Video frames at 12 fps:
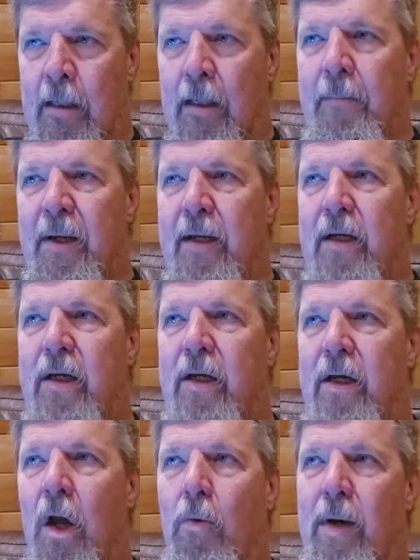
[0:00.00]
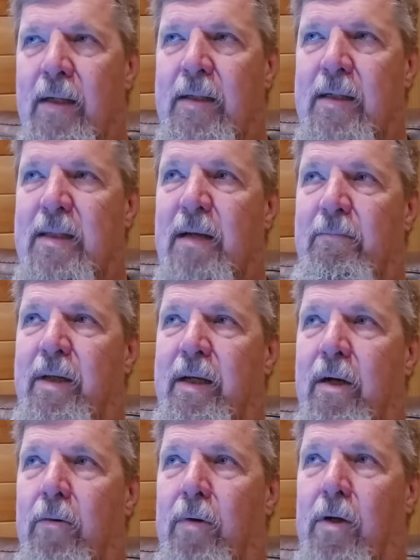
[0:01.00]
Let me go into something
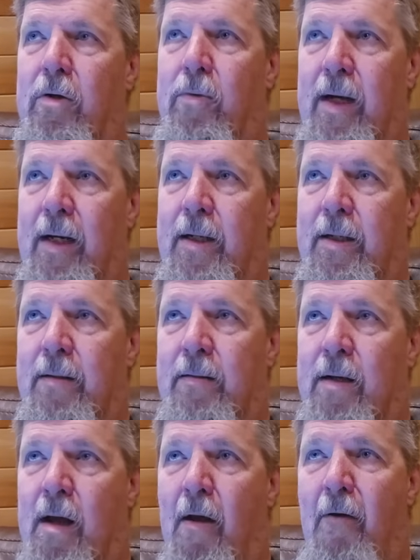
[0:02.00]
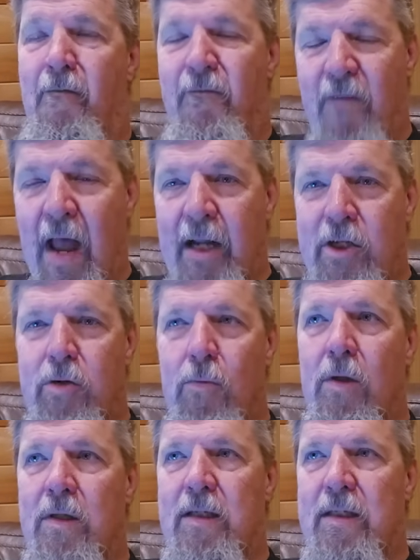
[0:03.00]
here real quick.
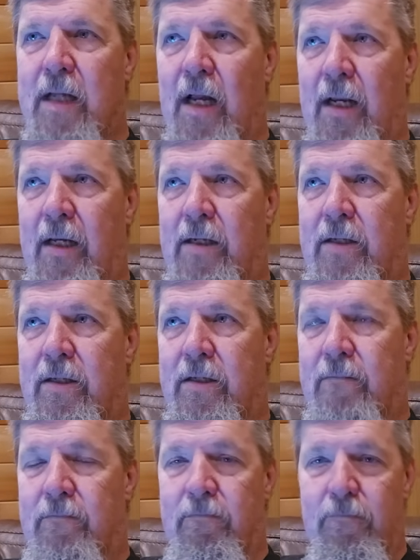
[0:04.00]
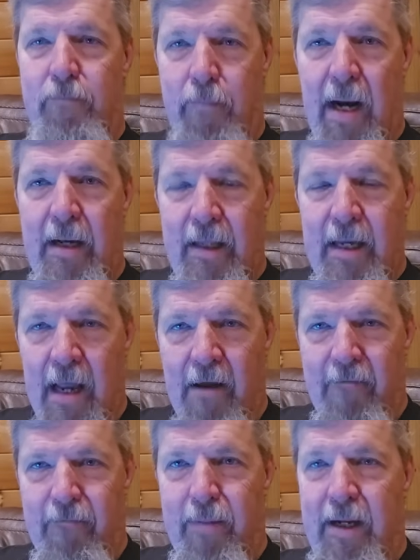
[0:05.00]
Factual studies by the
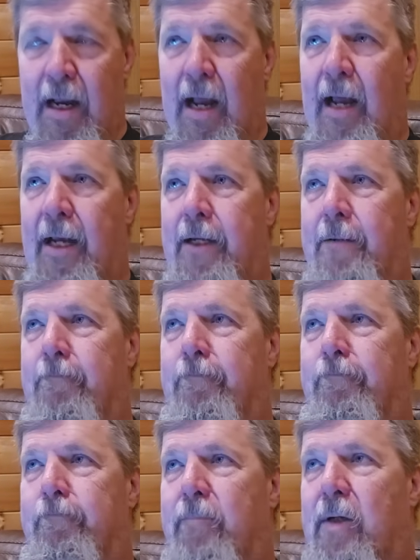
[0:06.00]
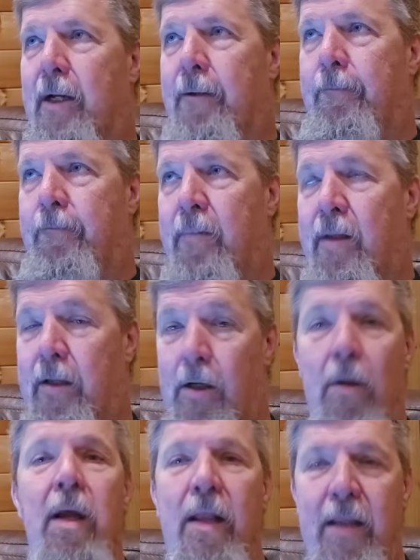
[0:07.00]
FBI, okay, you
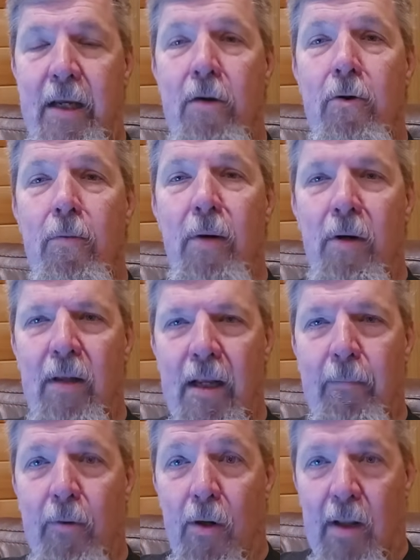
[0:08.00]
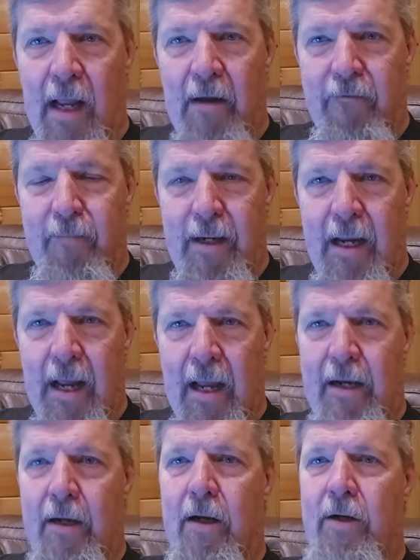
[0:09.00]
know, the uber liberal
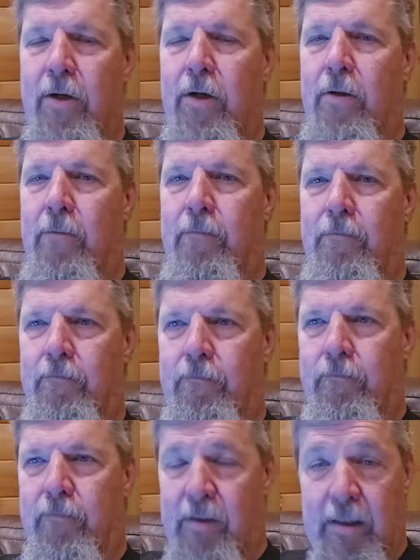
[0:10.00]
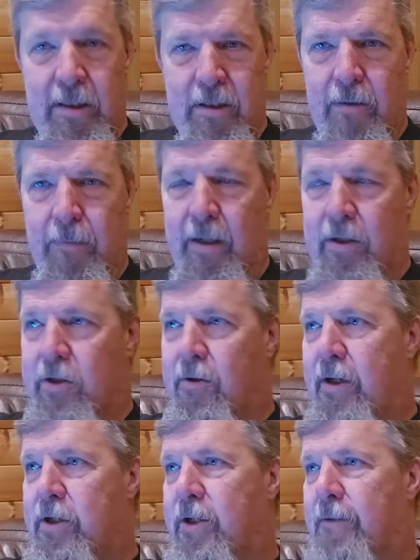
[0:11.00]
FBI under this
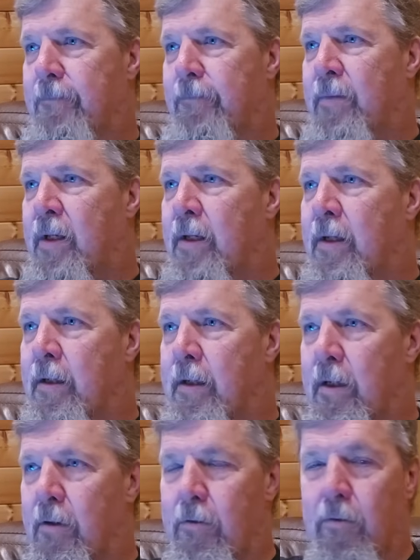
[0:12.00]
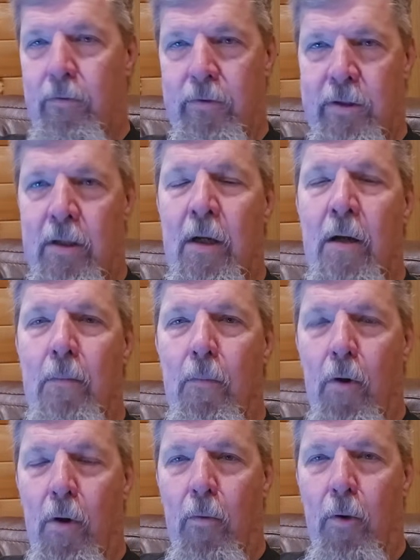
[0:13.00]
administration, you know, who's
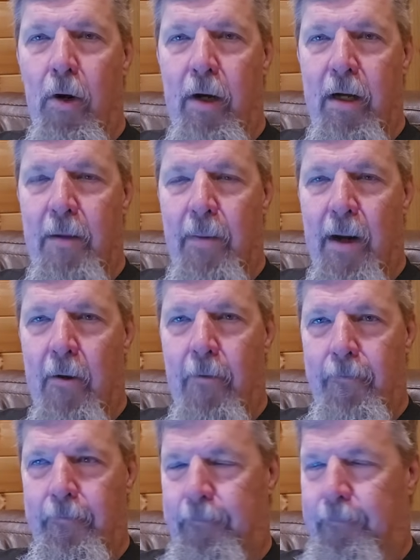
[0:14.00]
more worried about